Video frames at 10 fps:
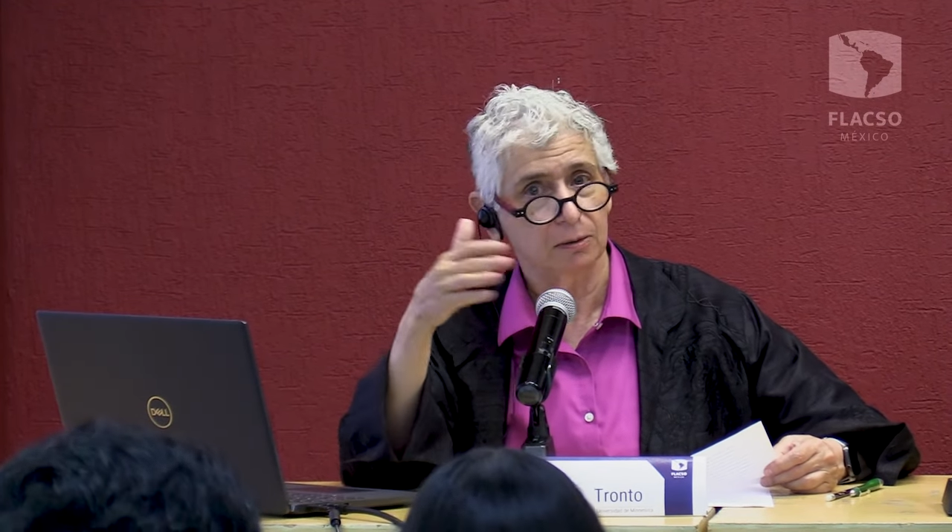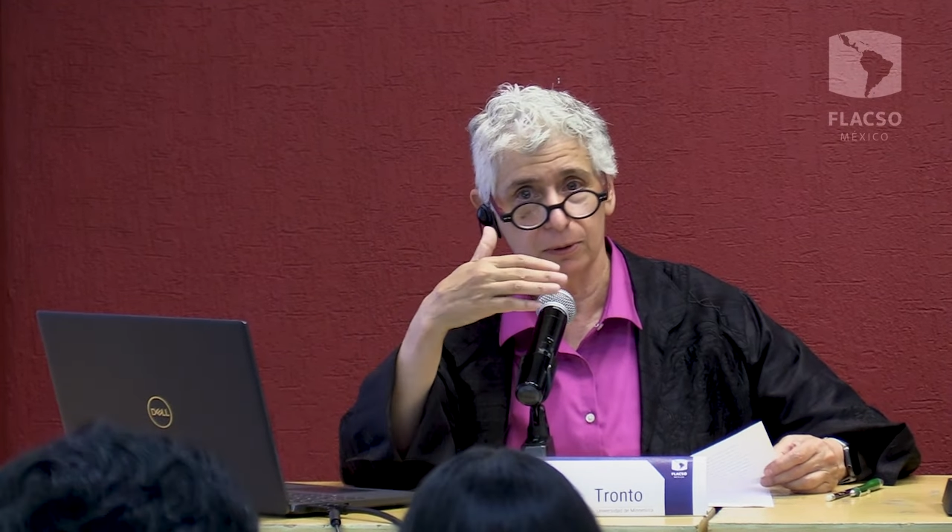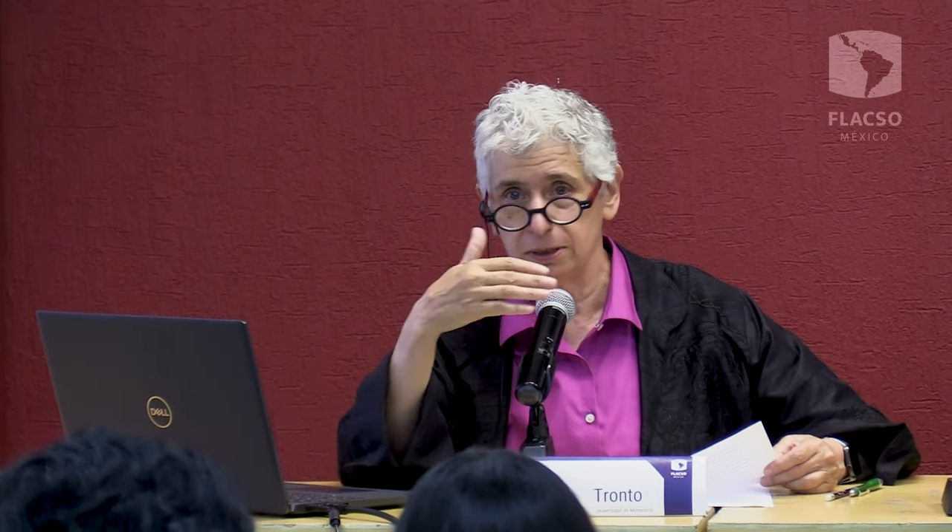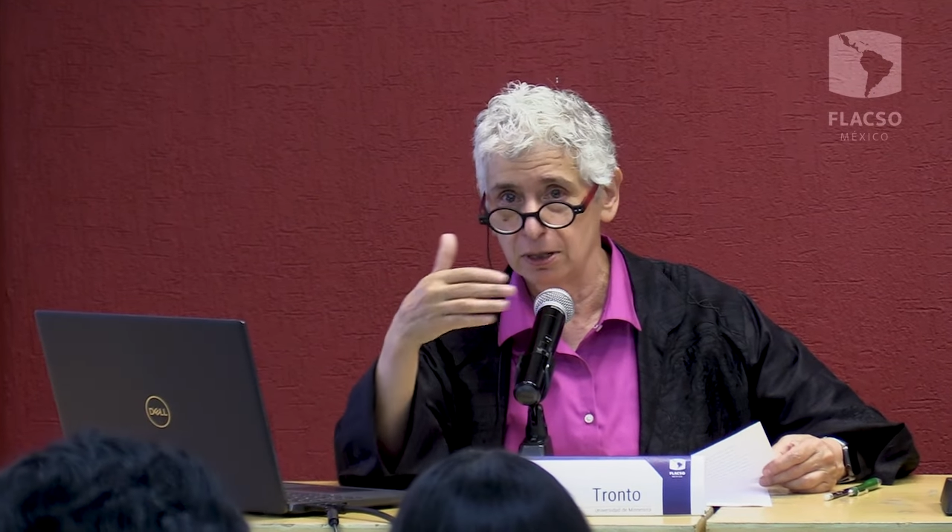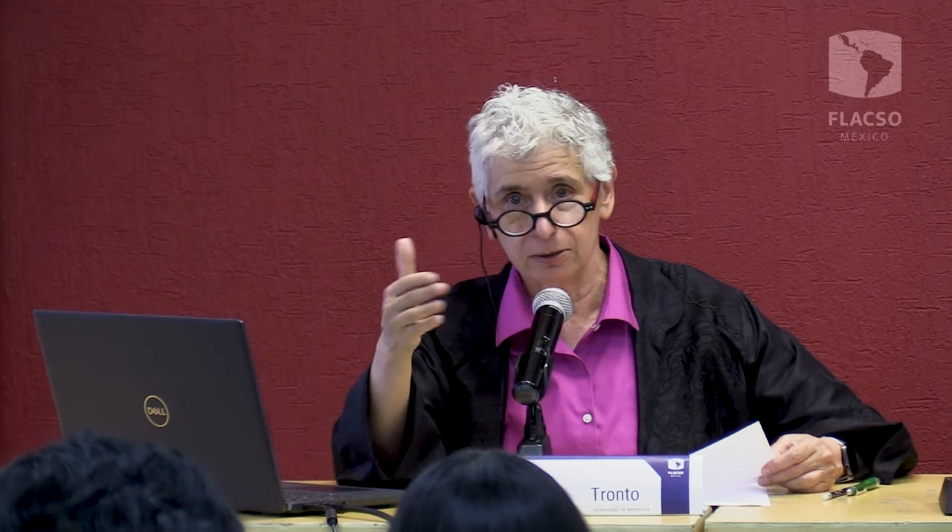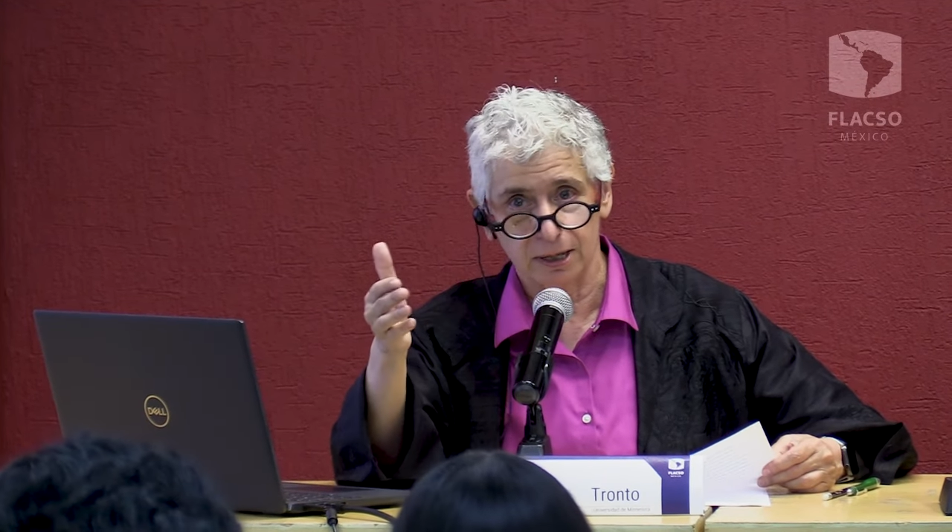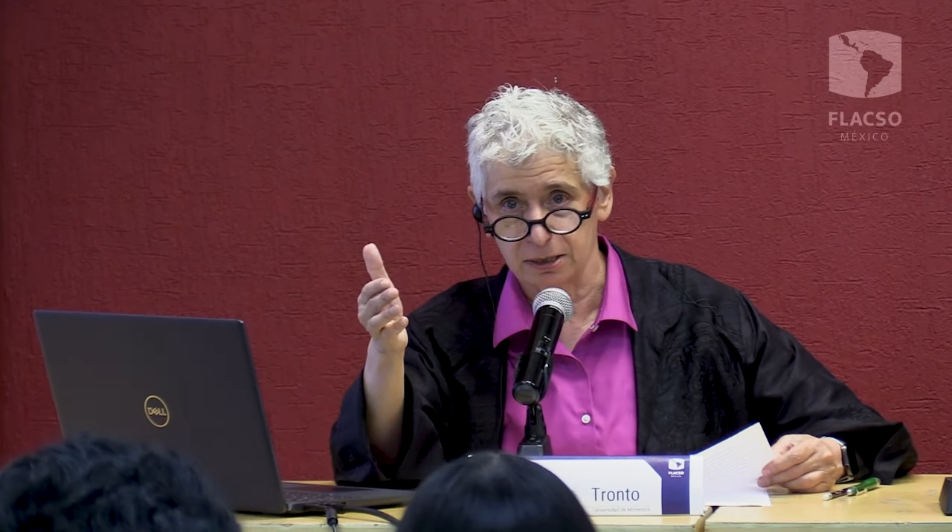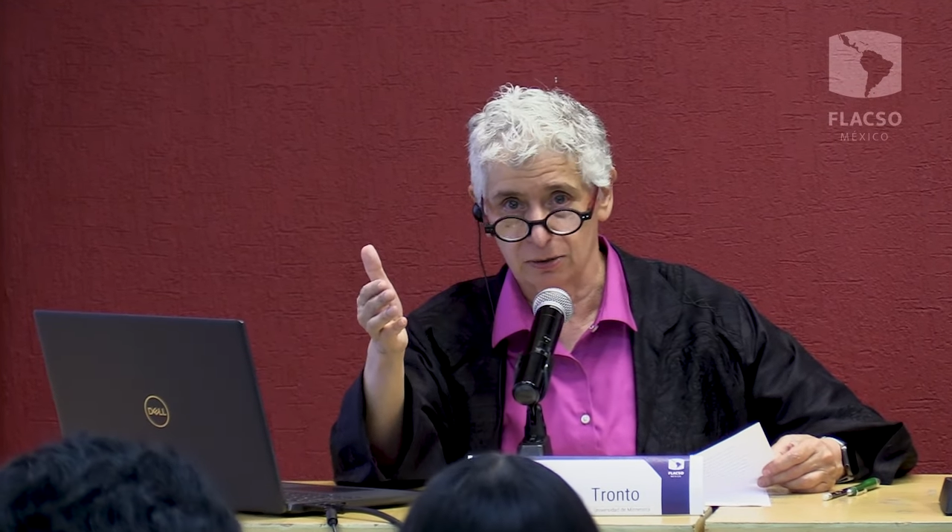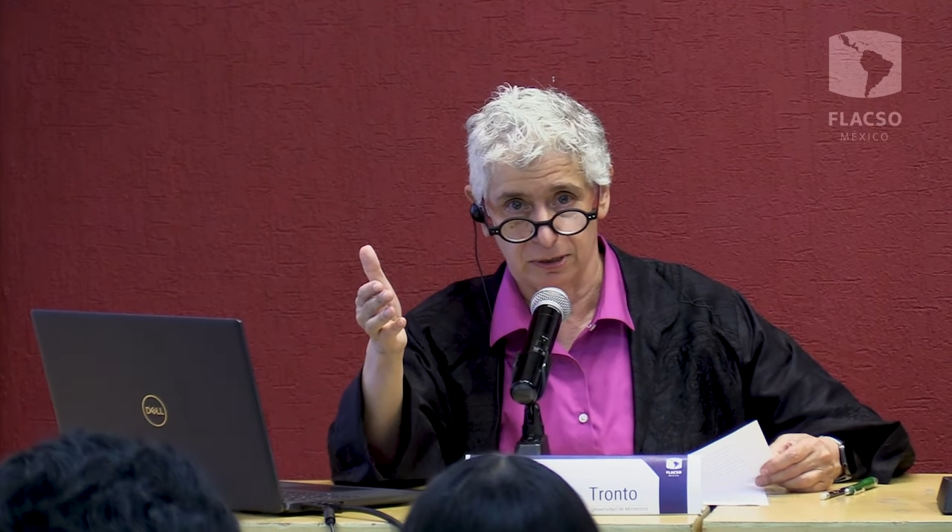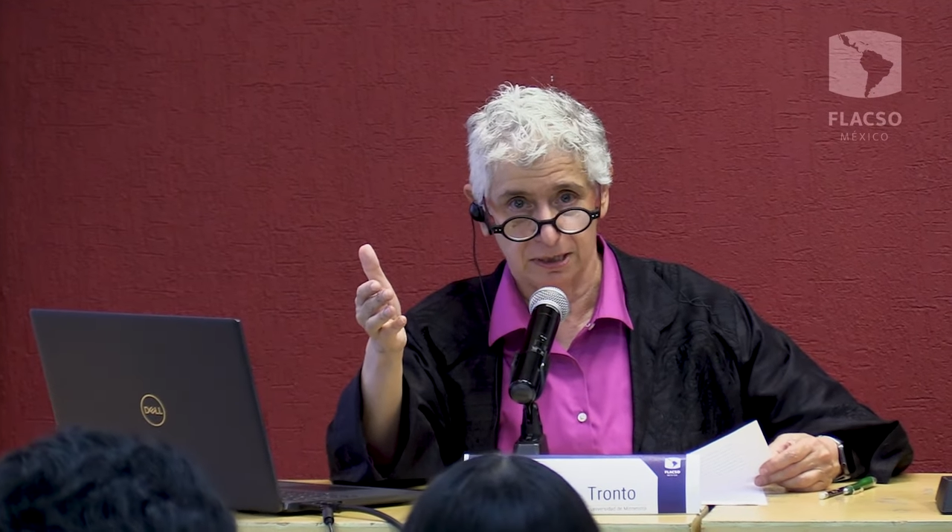We know
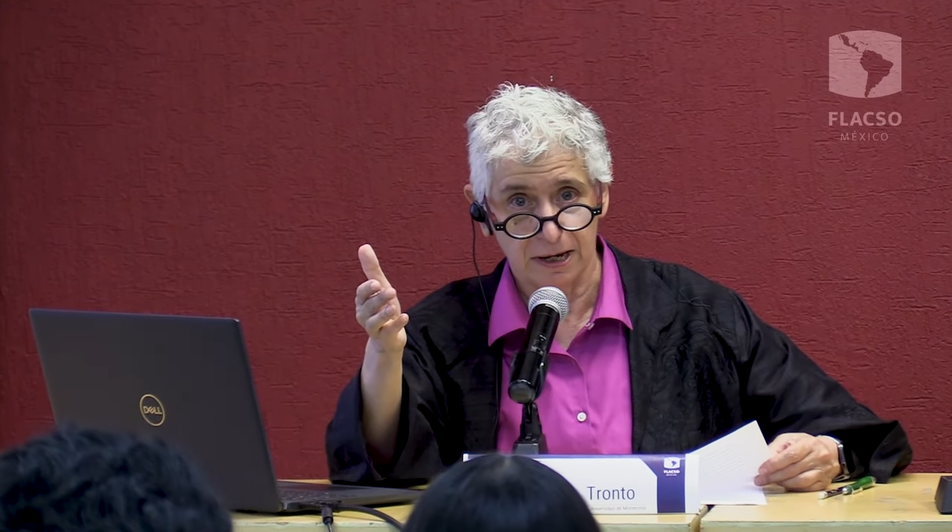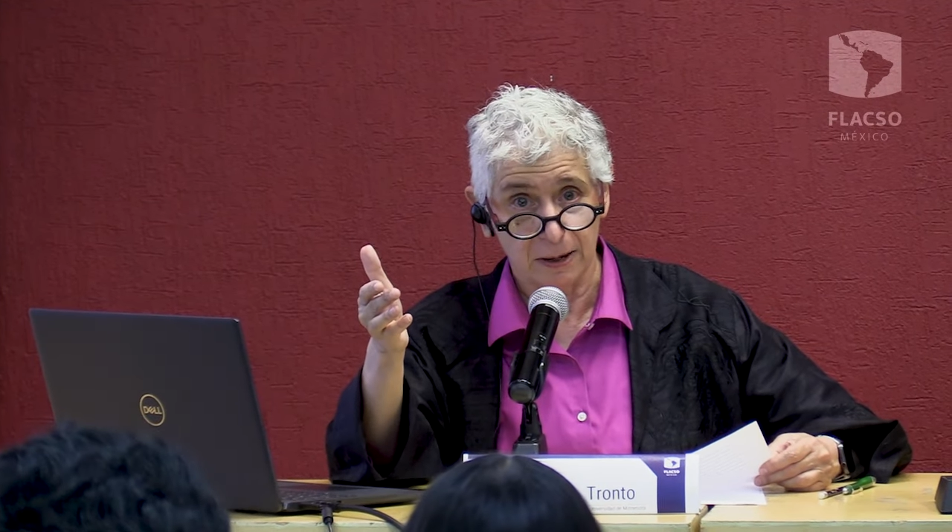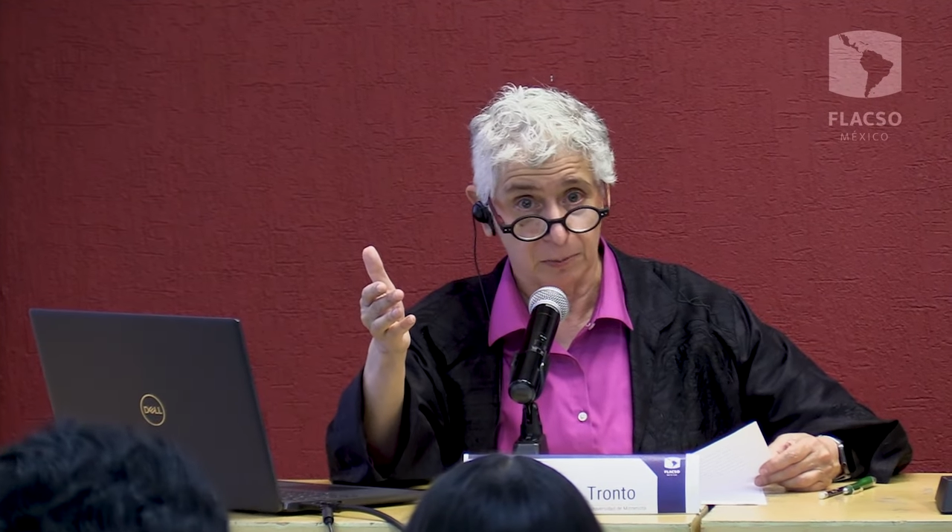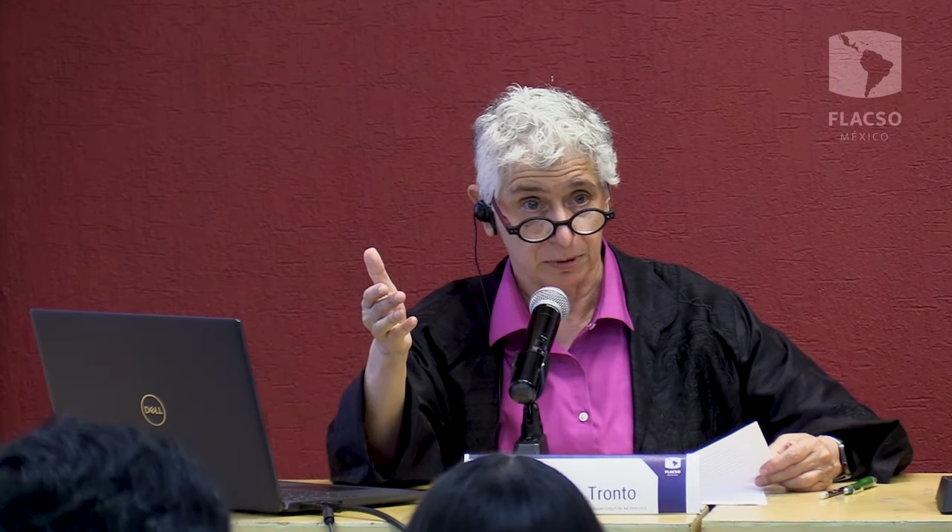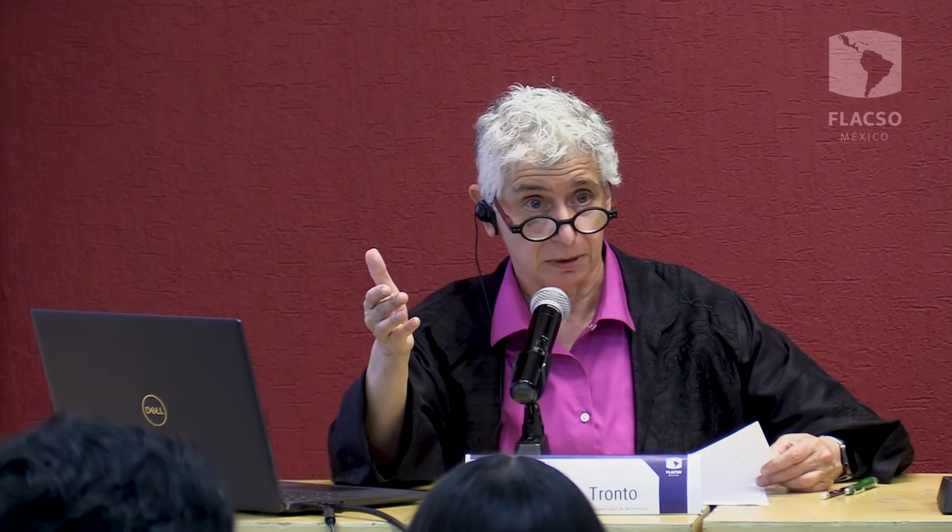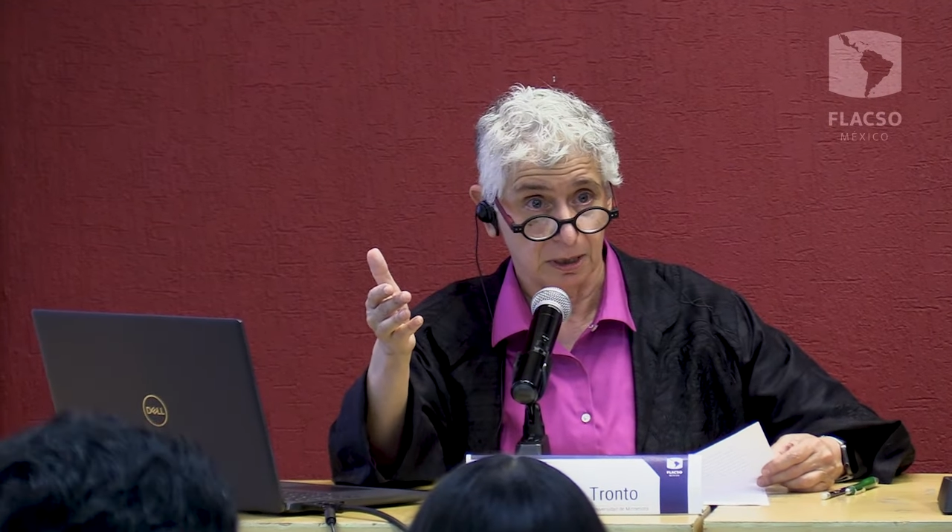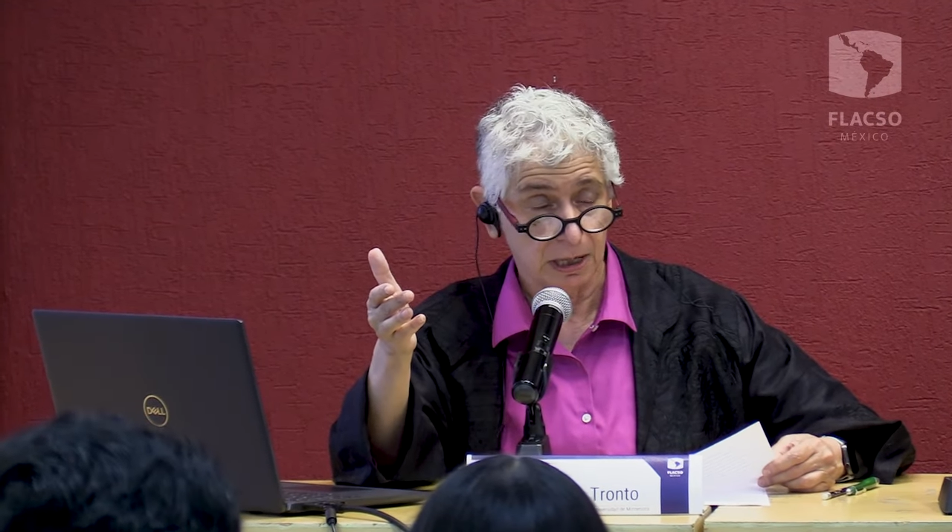that's going to happen.